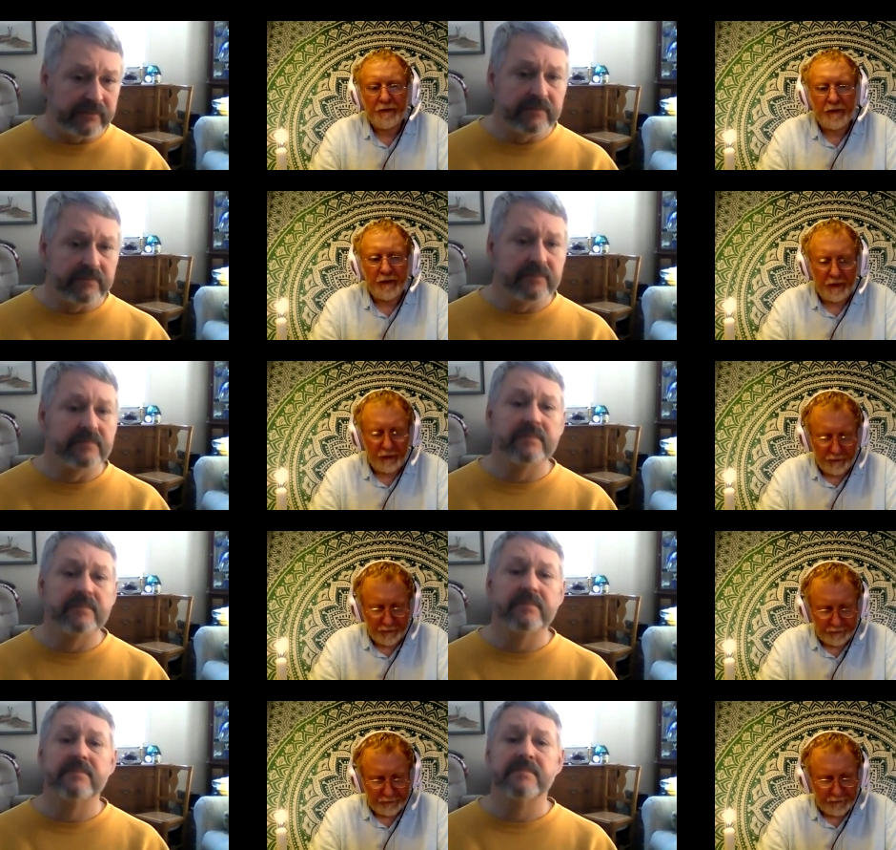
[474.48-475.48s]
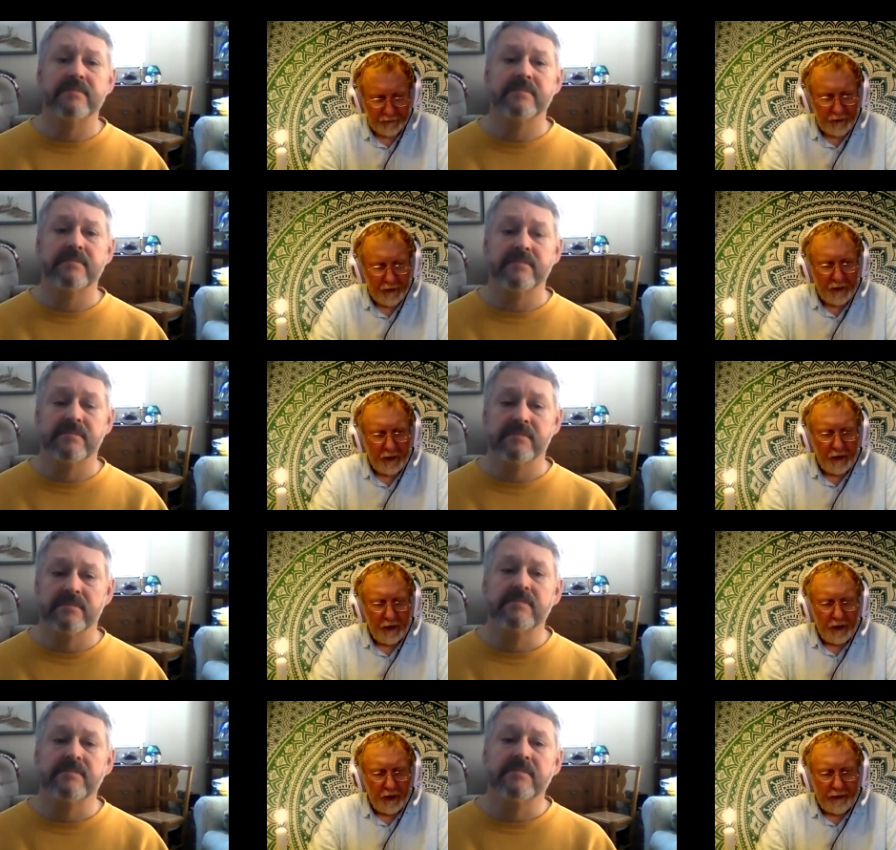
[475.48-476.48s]
Speaker 1: Thank you.
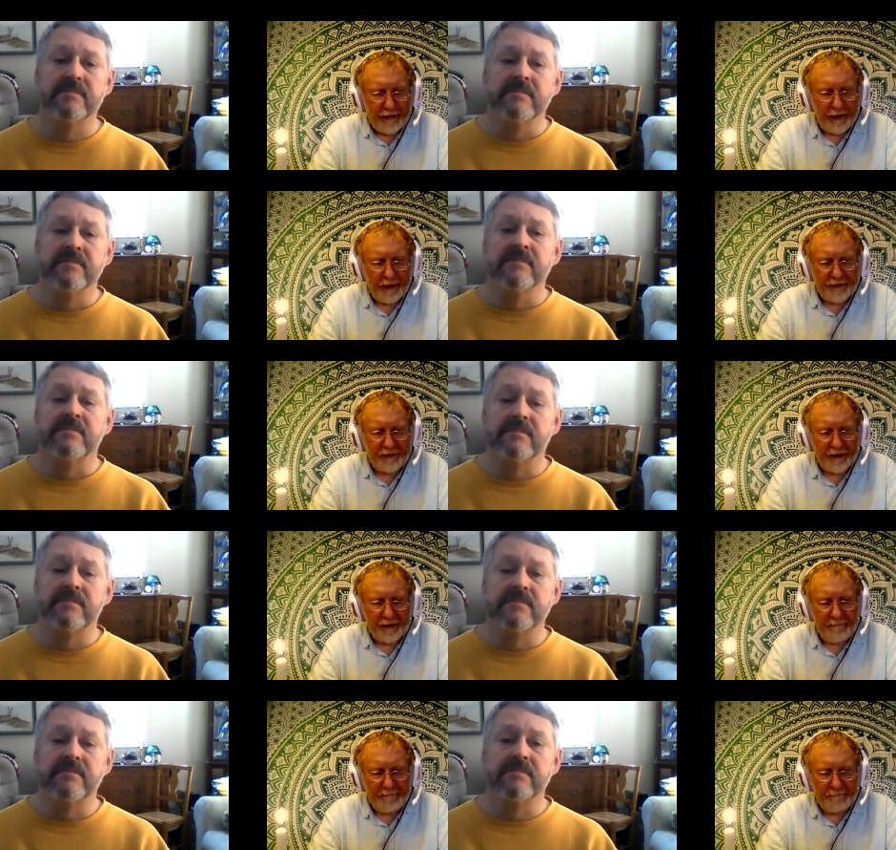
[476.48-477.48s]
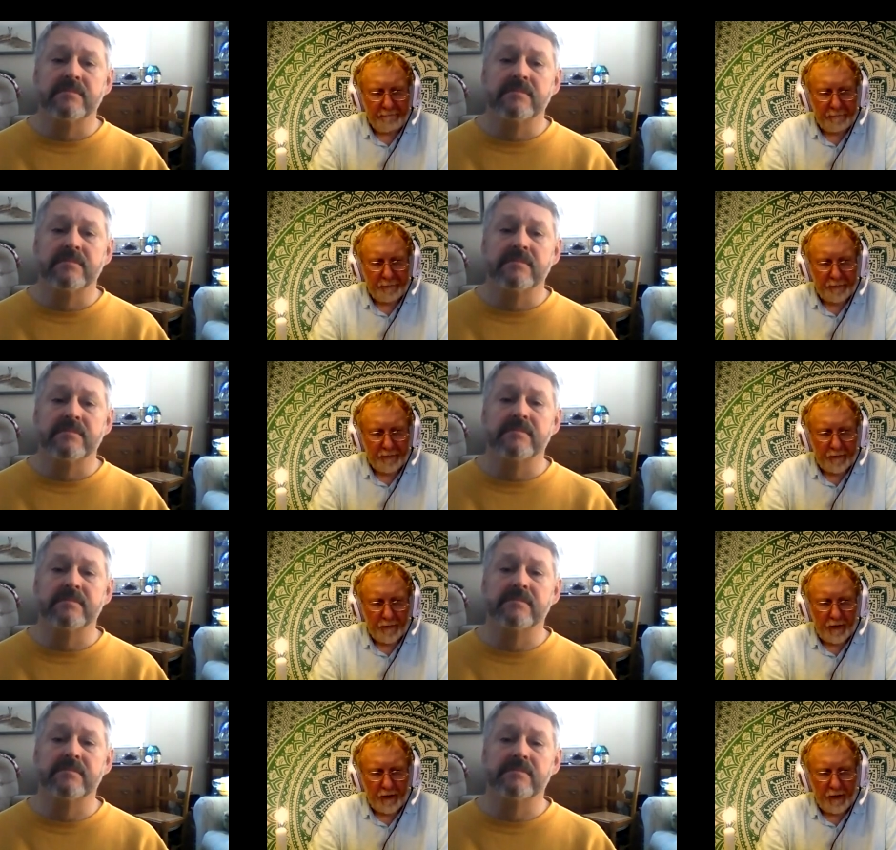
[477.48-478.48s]
And um,
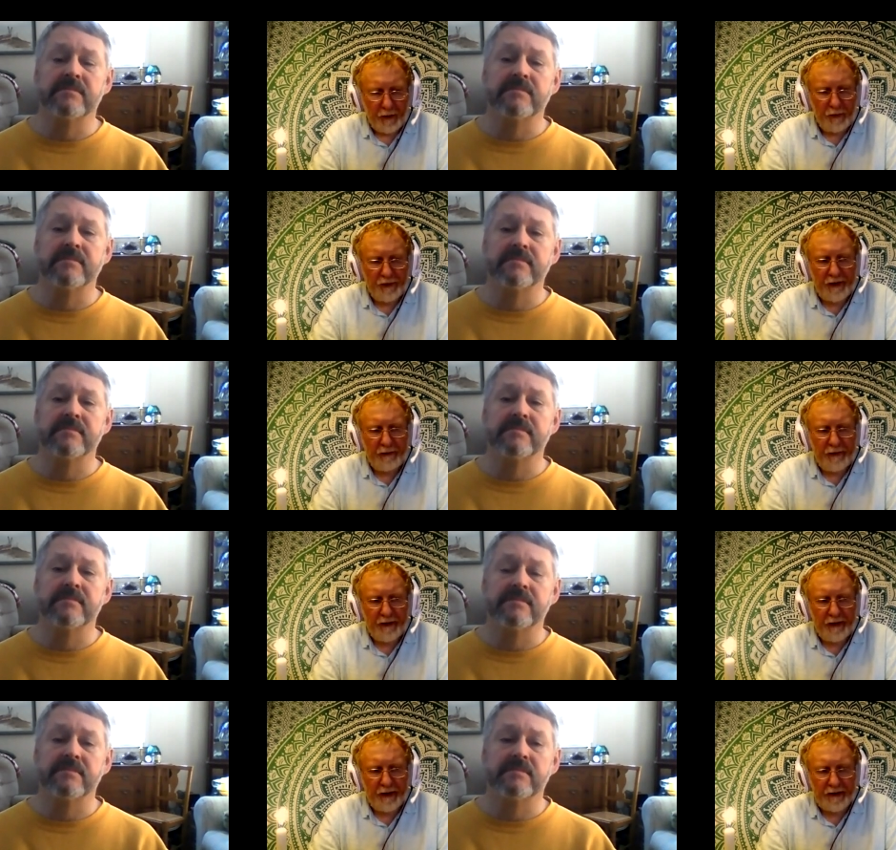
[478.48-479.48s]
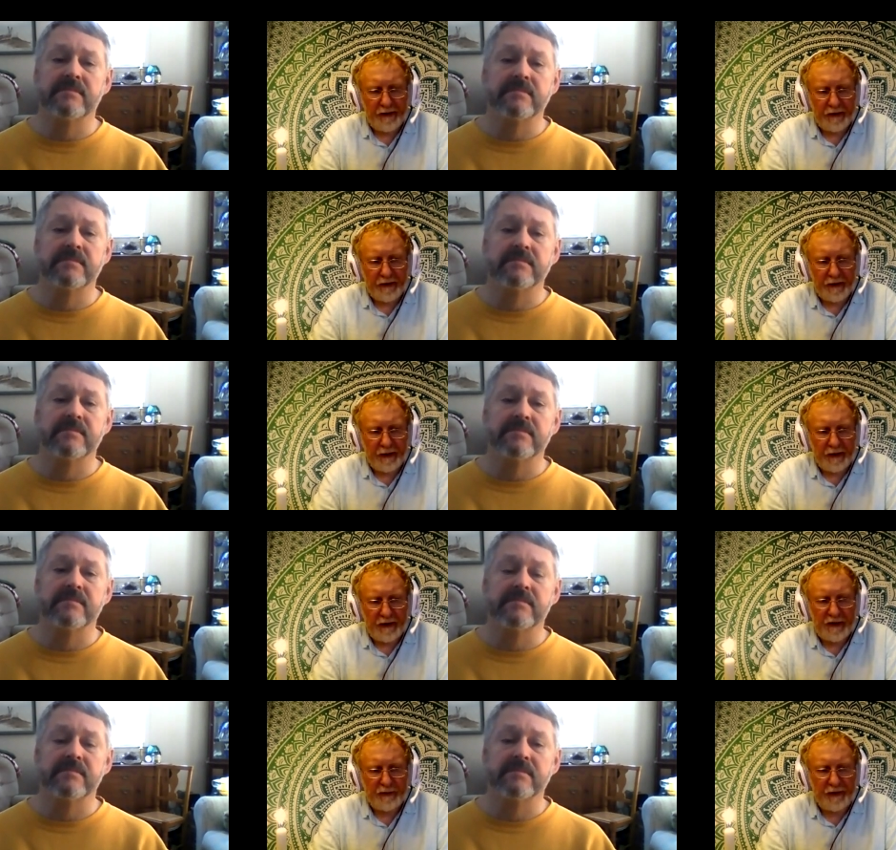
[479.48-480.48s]
would there be a, a
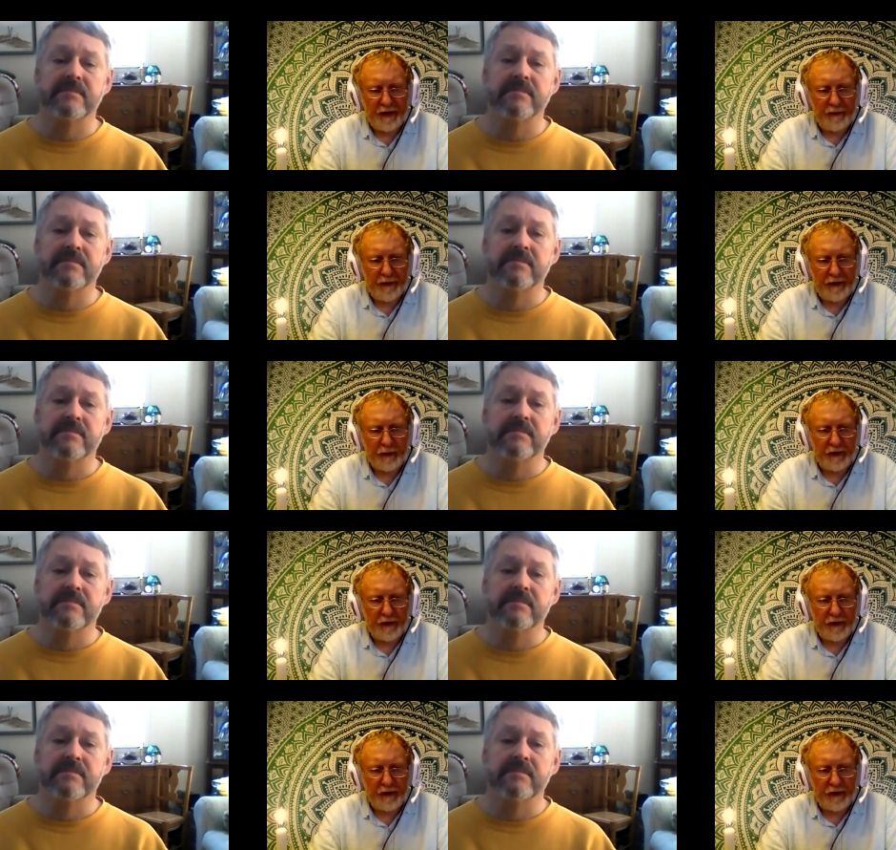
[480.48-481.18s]
split between